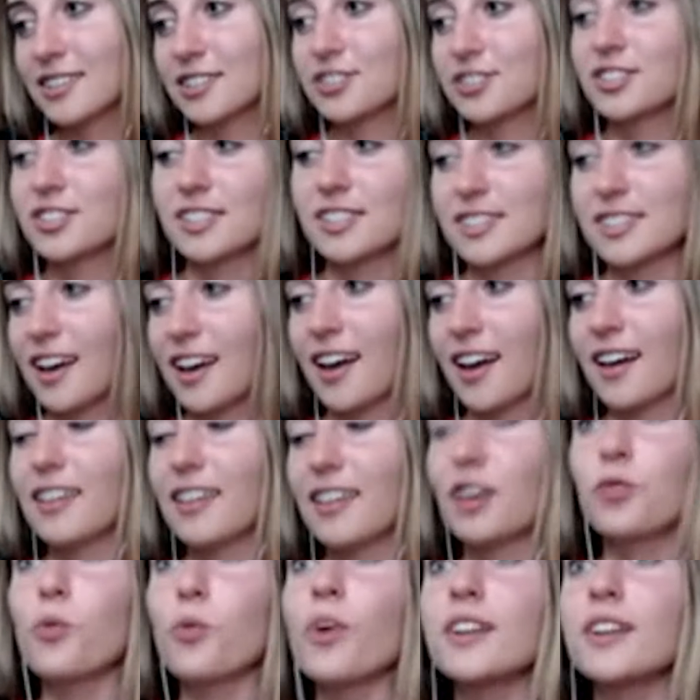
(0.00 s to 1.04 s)
Let's just say.
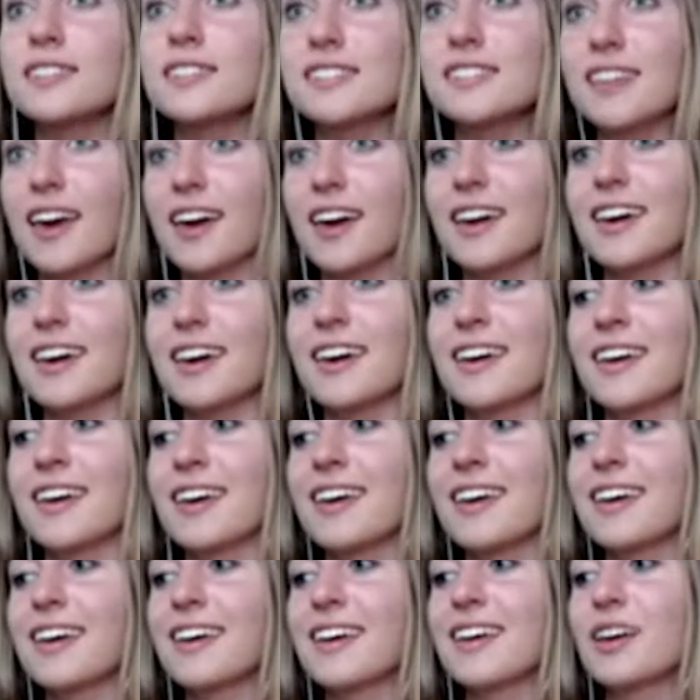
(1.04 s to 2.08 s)
Like, what's like...
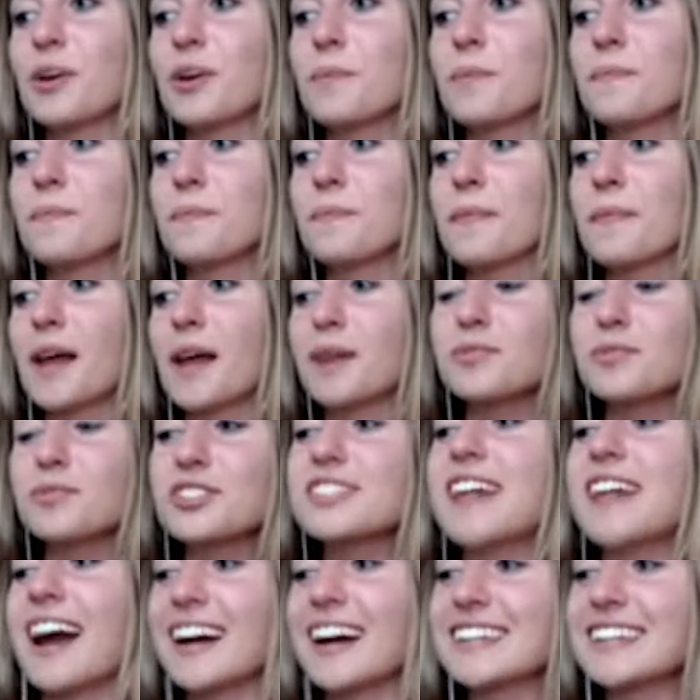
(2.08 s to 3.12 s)
Oh. I'm
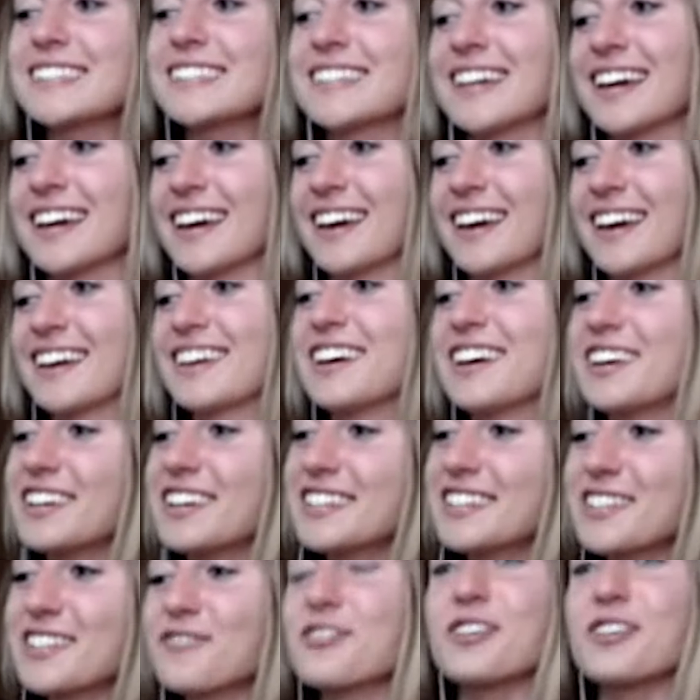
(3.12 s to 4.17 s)
just asking.
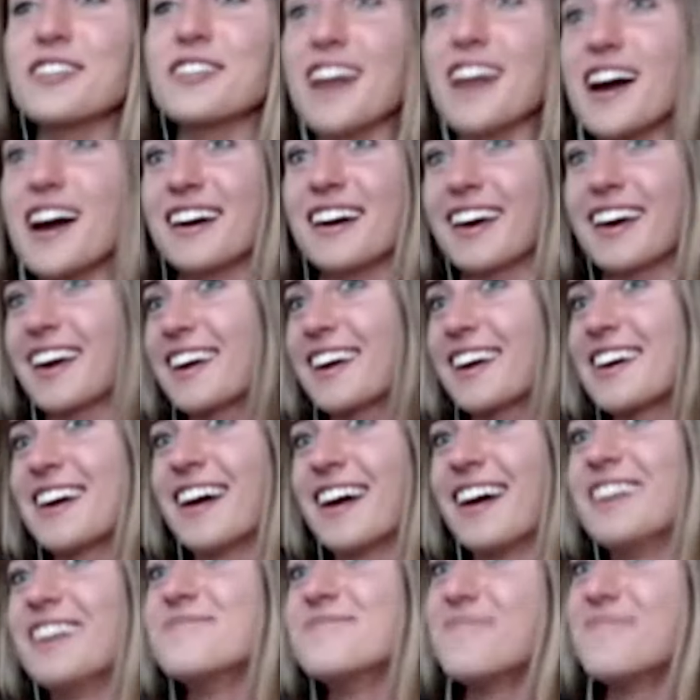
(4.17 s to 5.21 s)
Because if they're not, like,
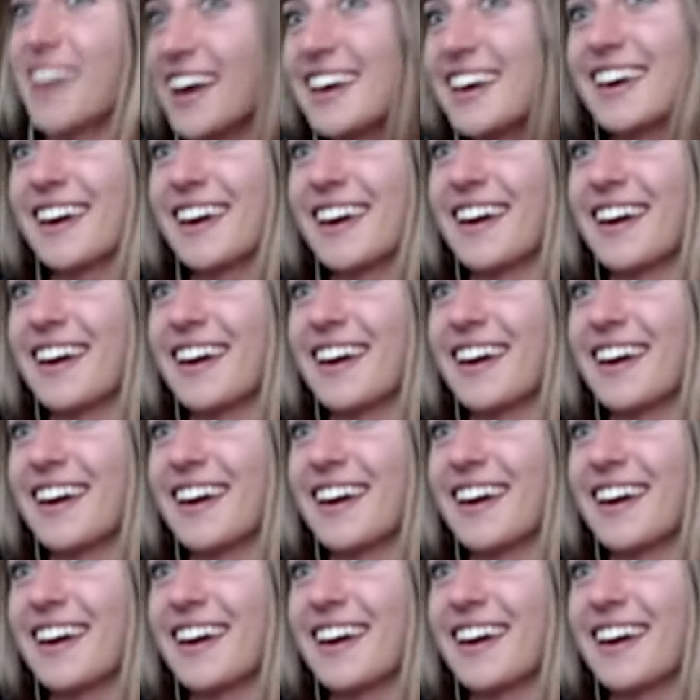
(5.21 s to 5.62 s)
making